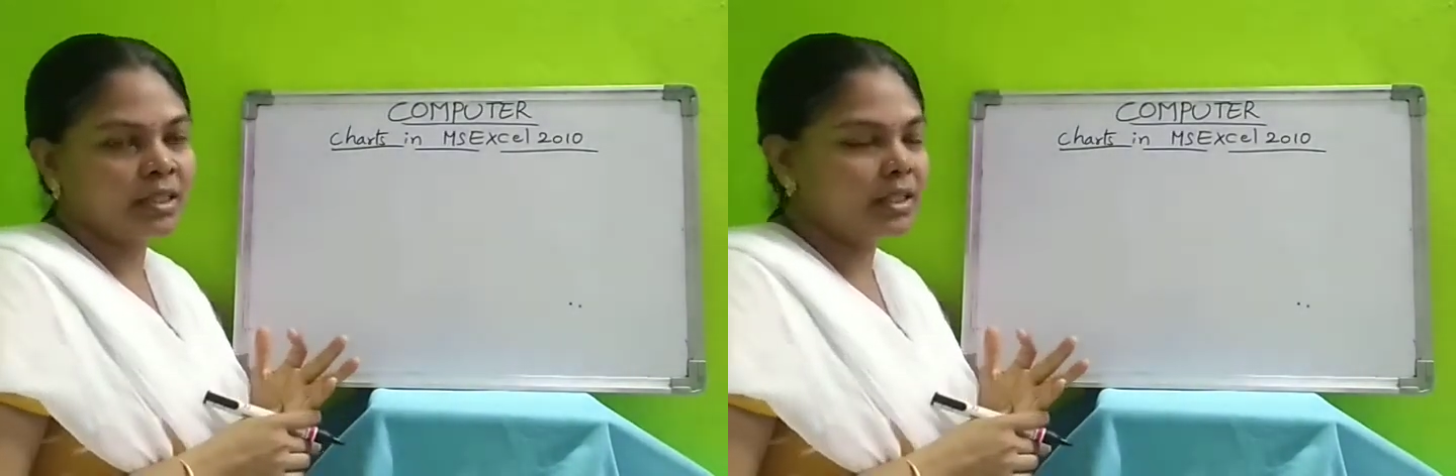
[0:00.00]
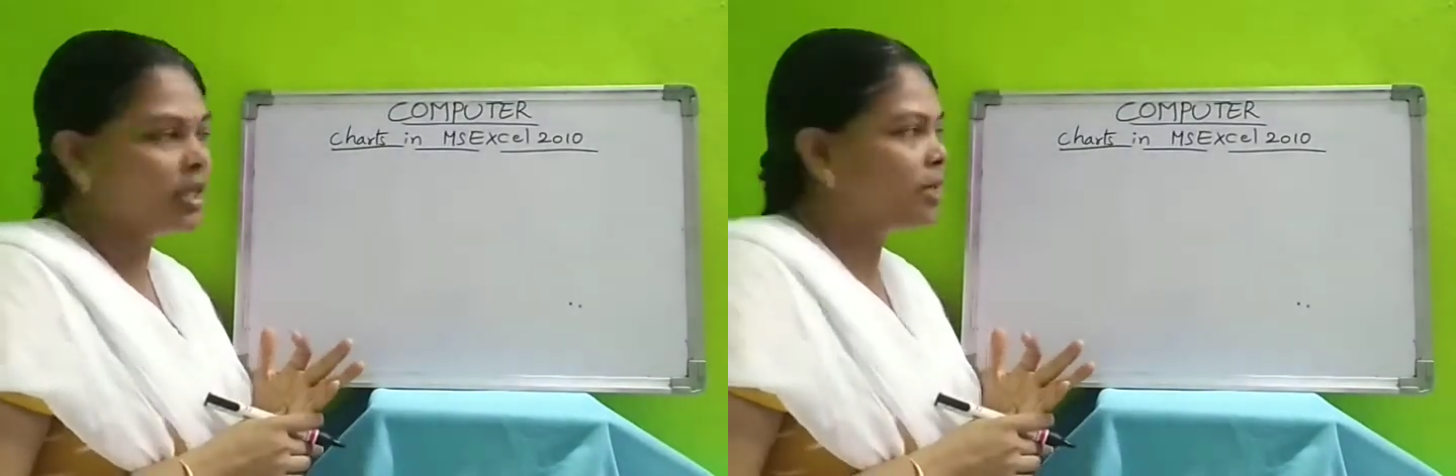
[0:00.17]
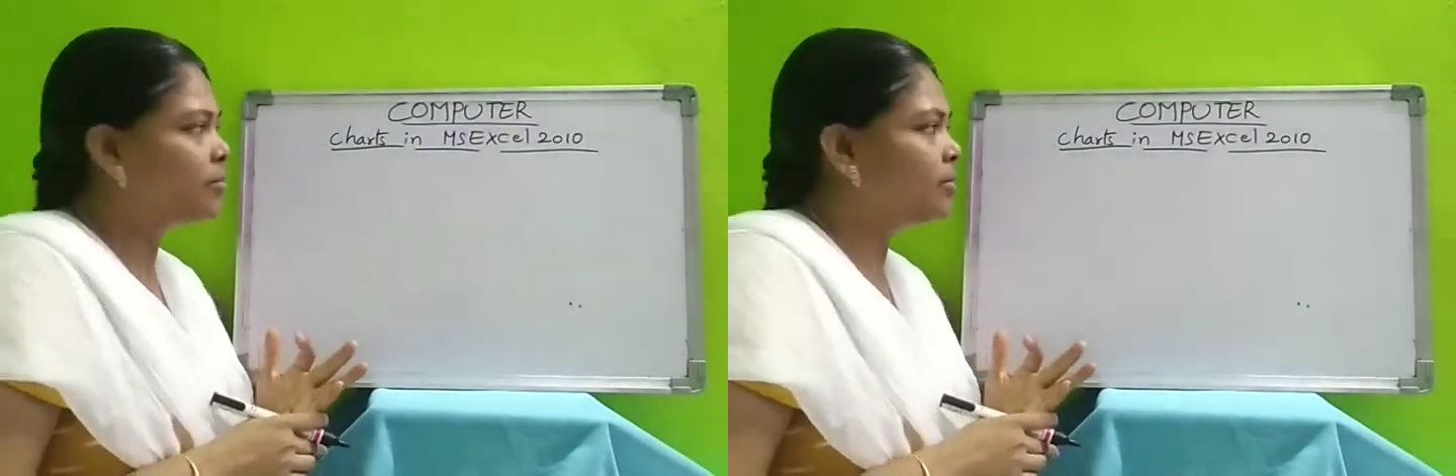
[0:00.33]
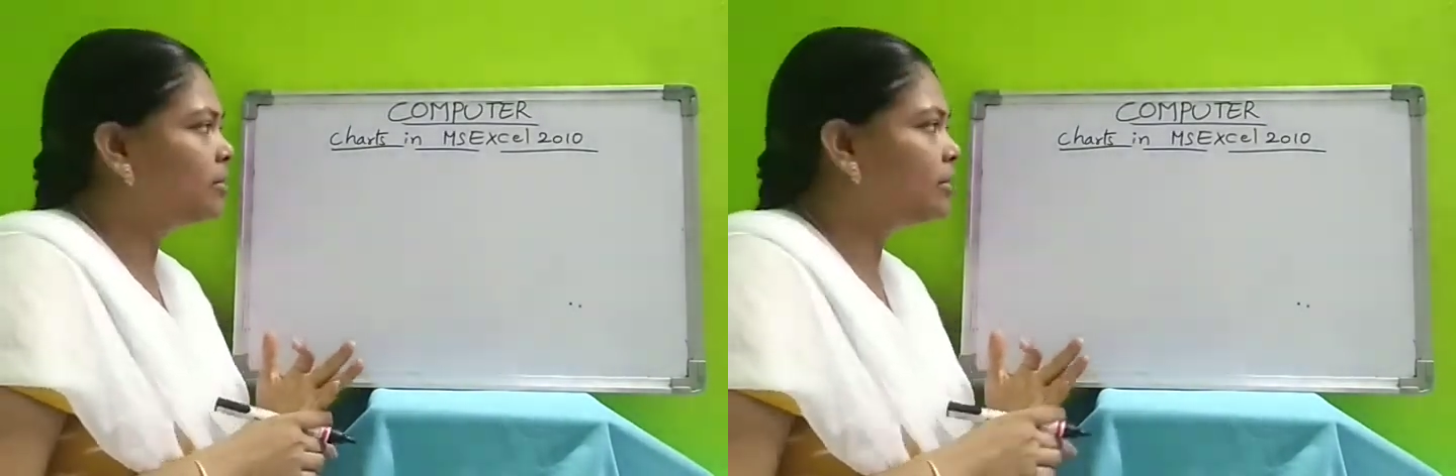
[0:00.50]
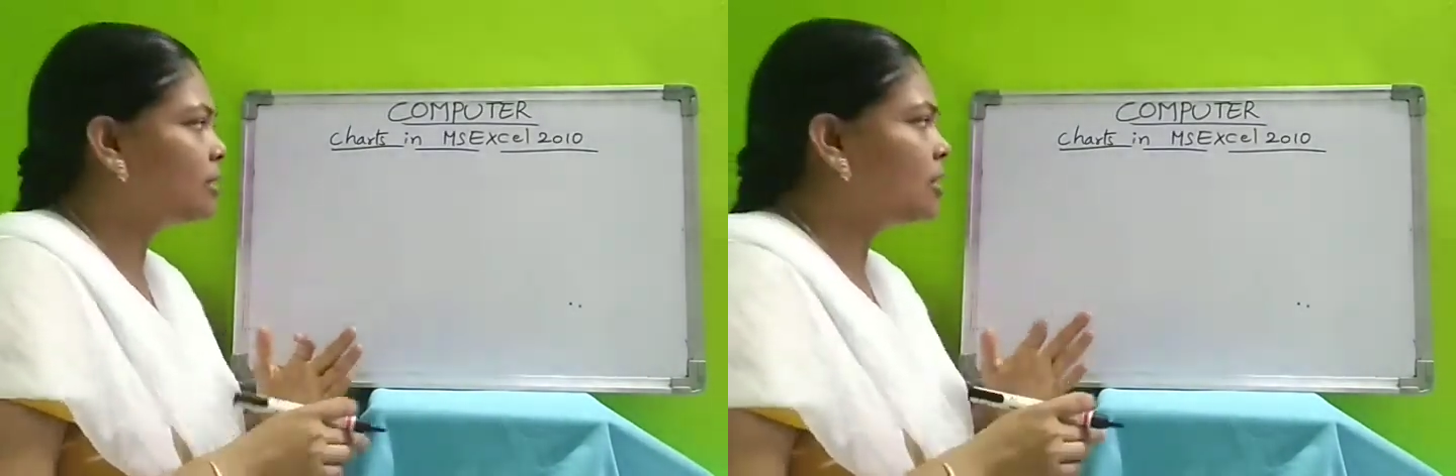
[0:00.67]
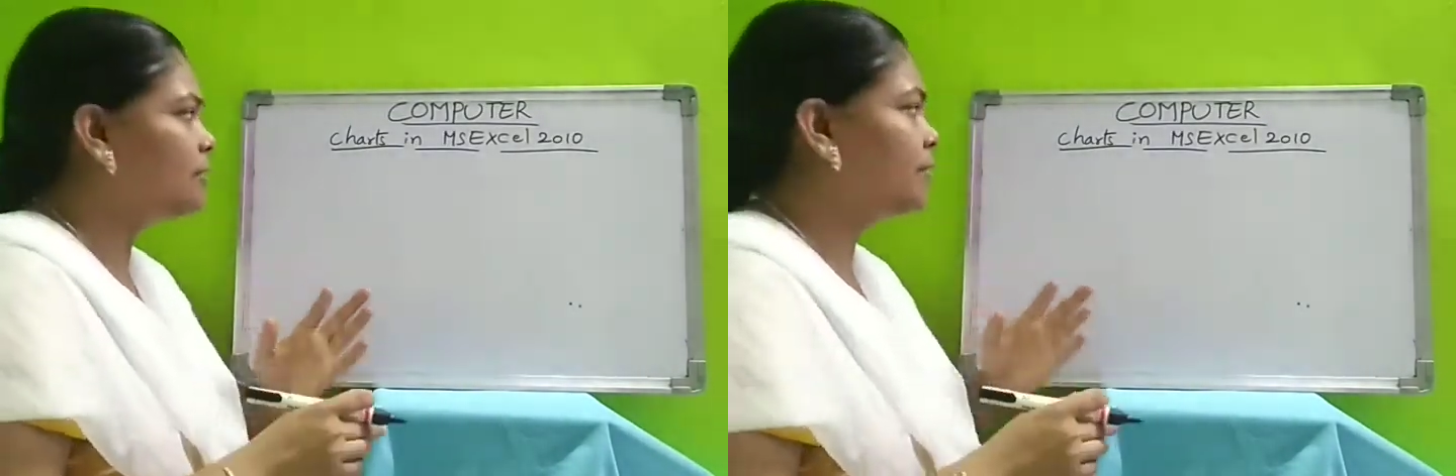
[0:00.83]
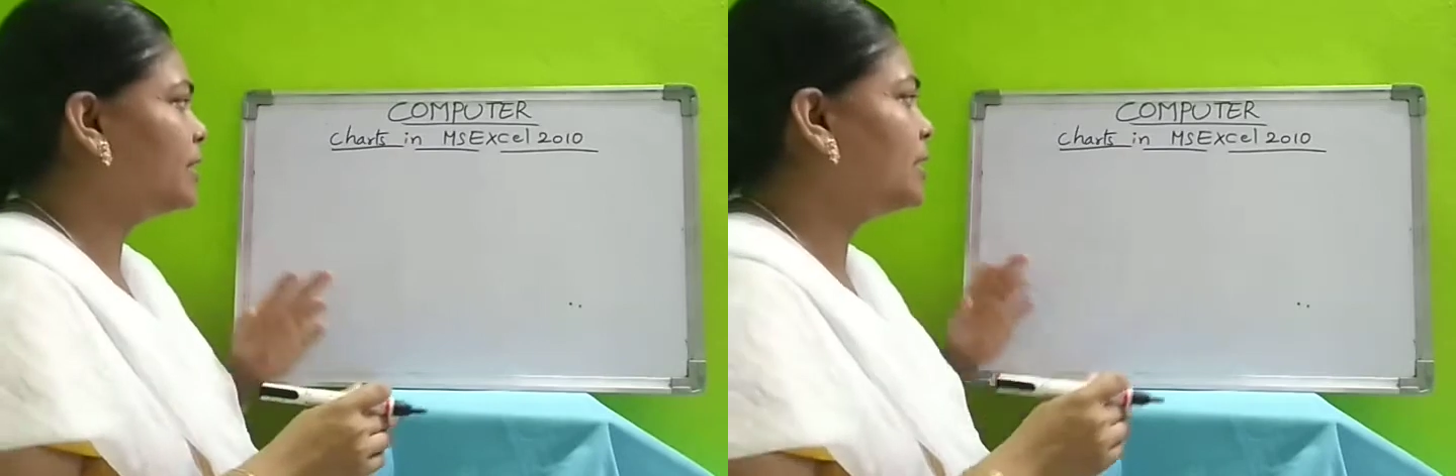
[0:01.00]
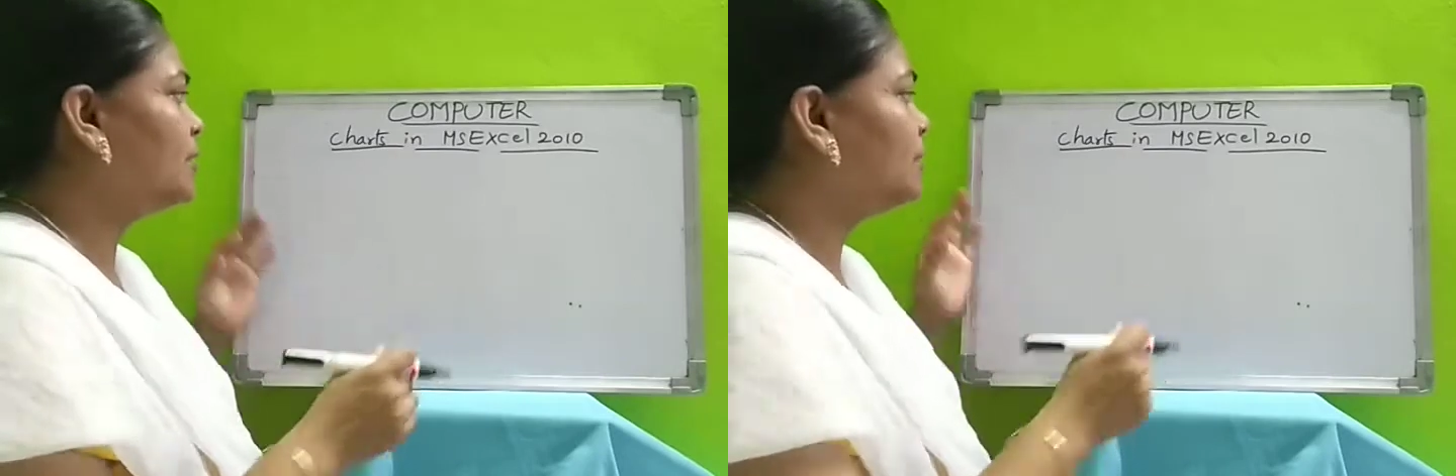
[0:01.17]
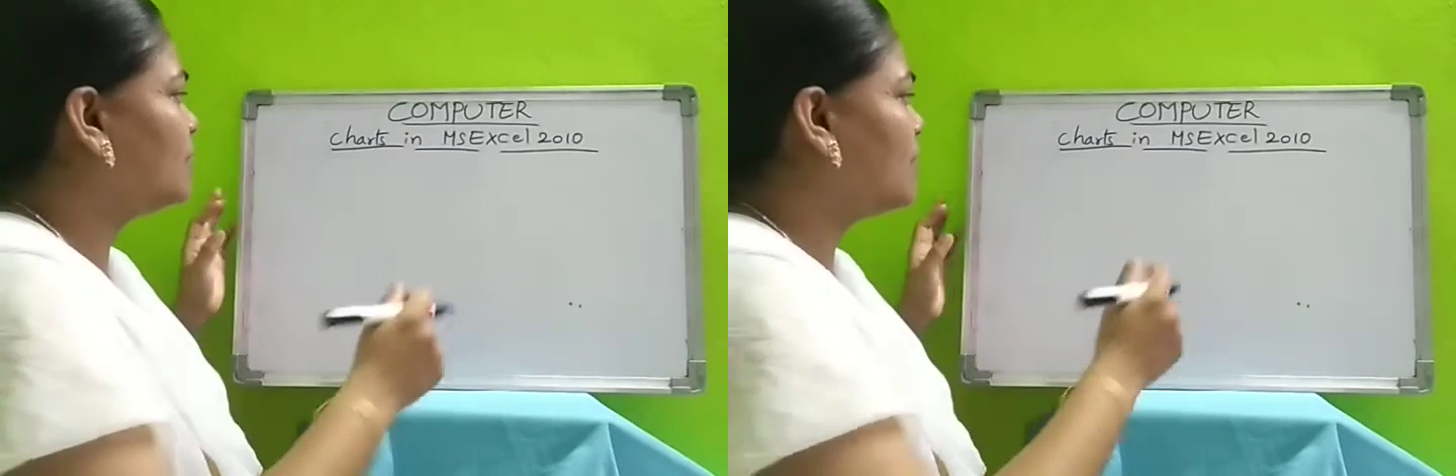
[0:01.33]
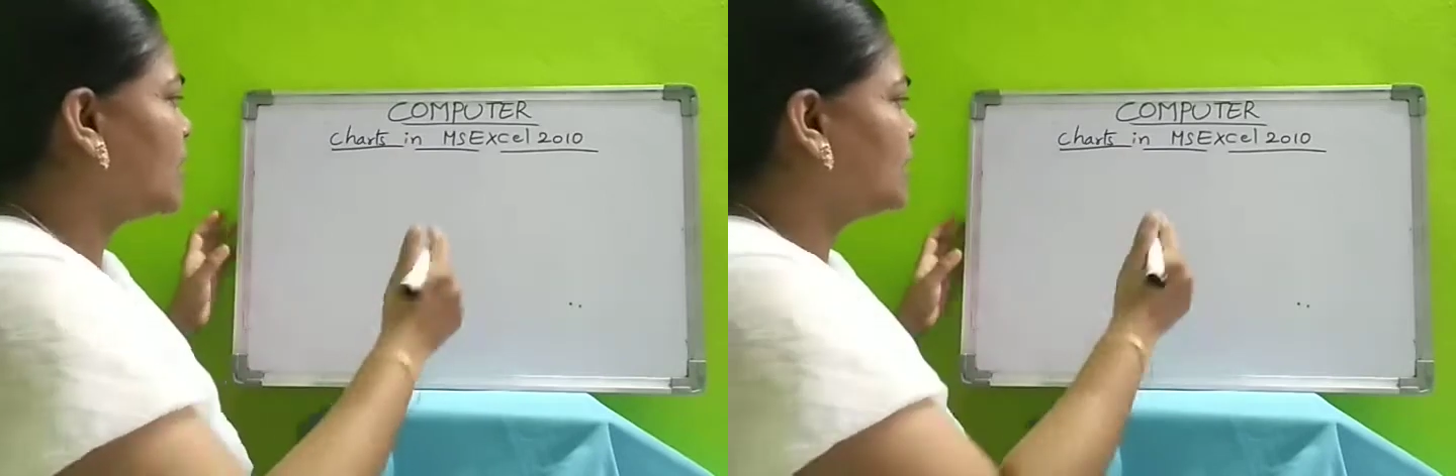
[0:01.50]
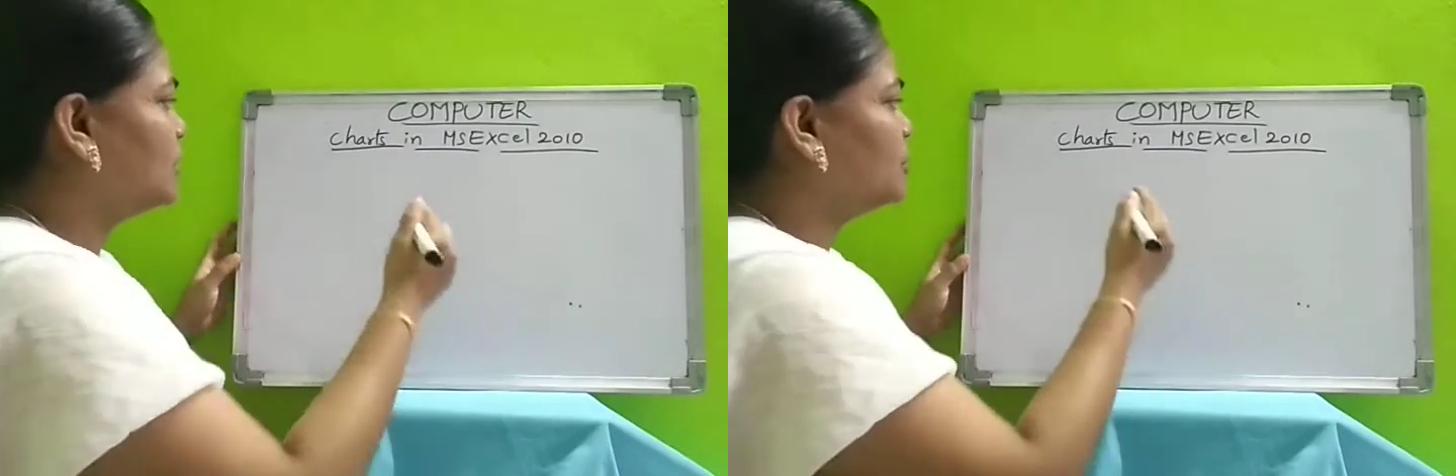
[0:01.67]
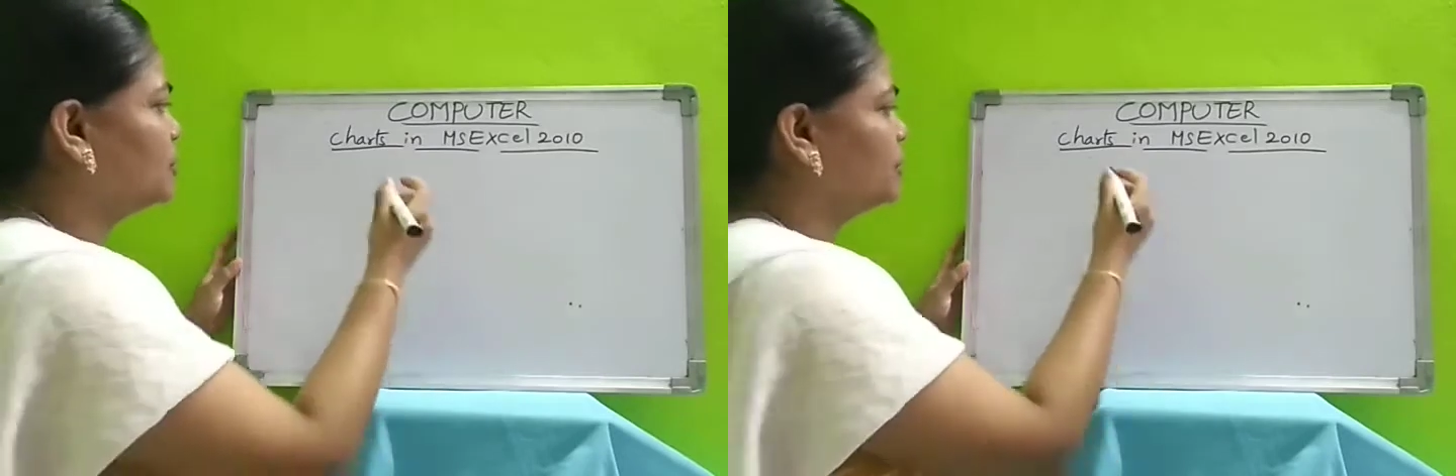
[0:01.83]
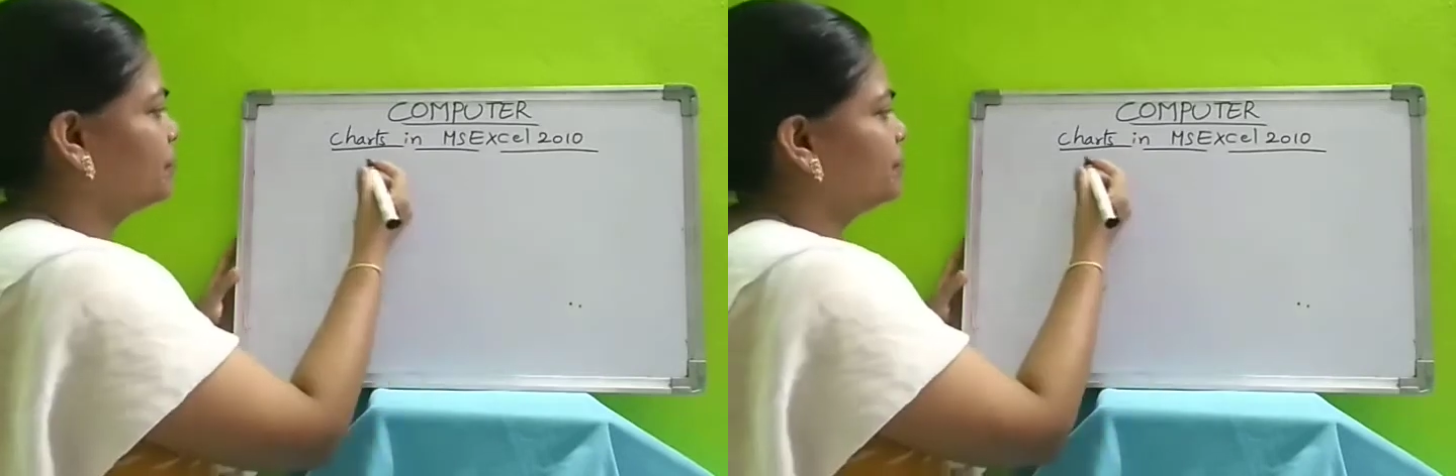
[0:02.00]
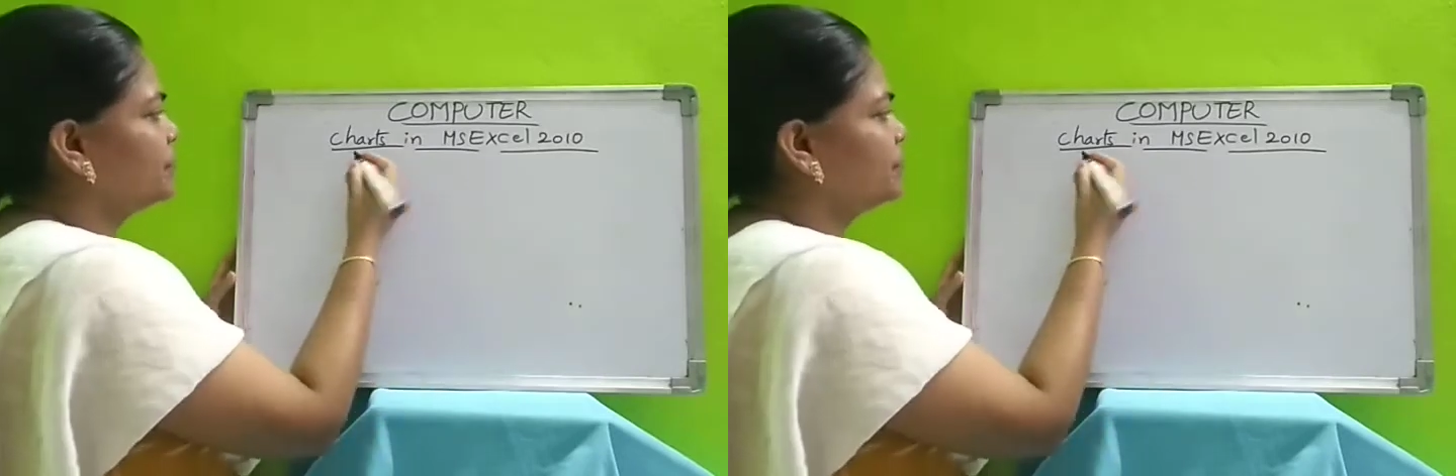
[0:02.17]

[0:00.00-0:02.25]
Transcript: table, of a value.